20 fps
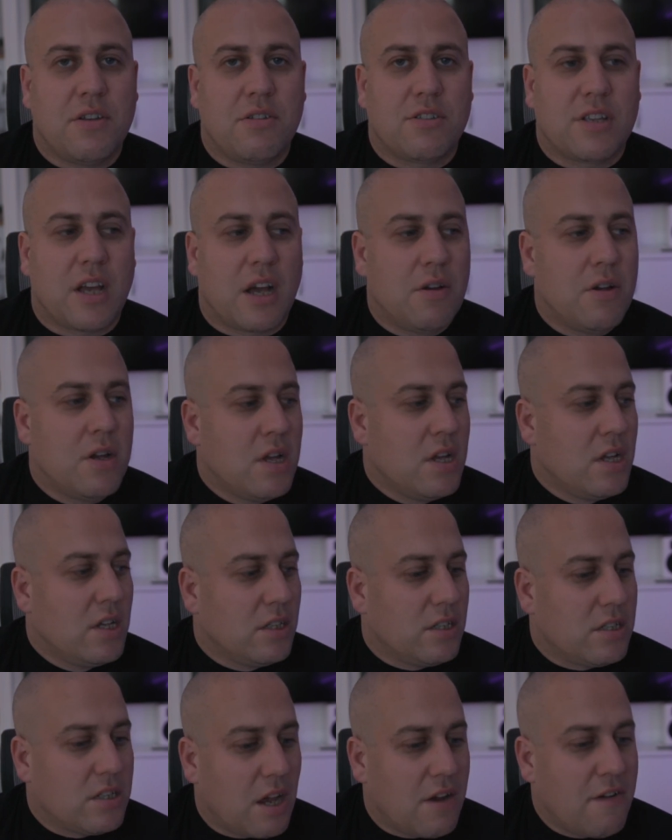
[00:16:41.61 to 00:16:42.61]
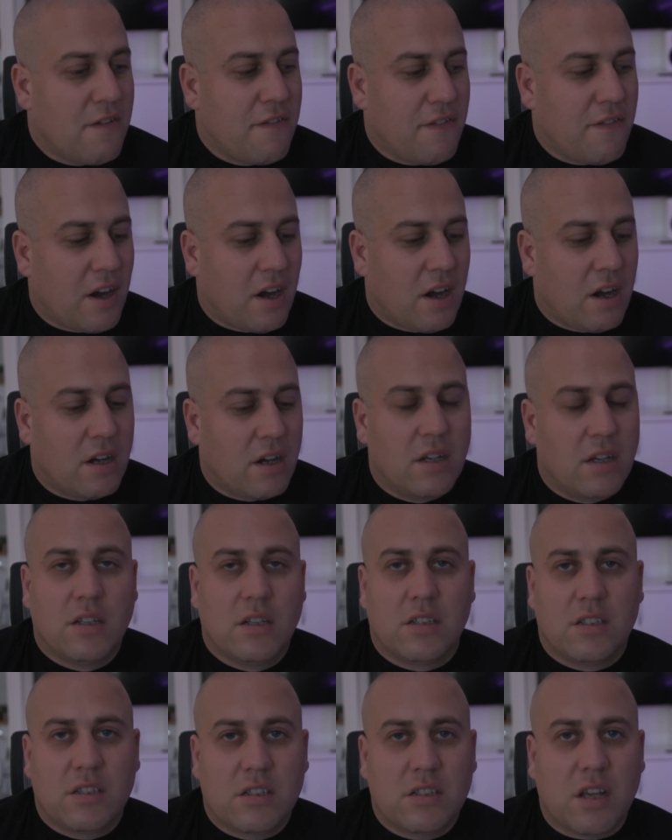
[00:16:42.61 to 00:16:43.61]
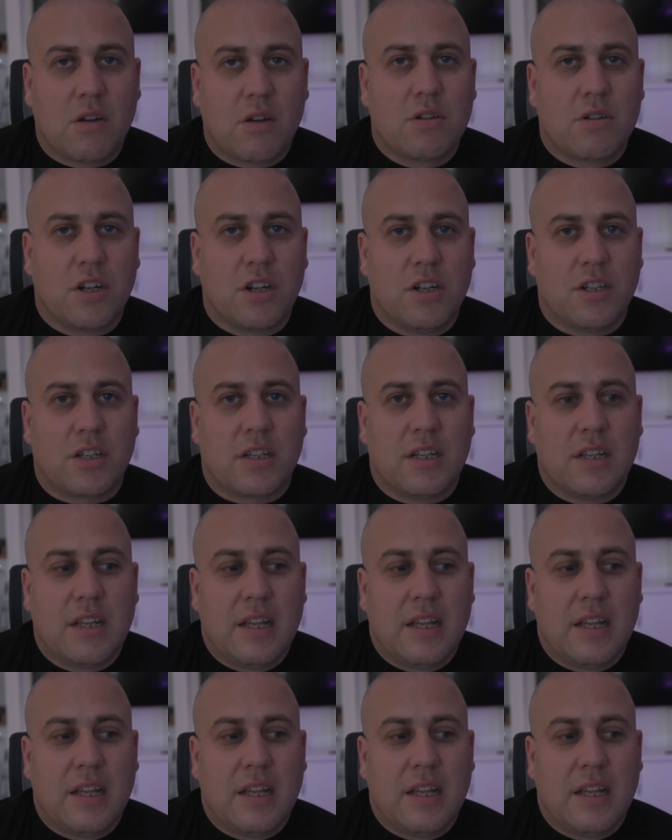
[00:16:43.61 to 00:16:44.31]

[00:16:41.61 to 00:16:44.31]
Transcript: So far, so good.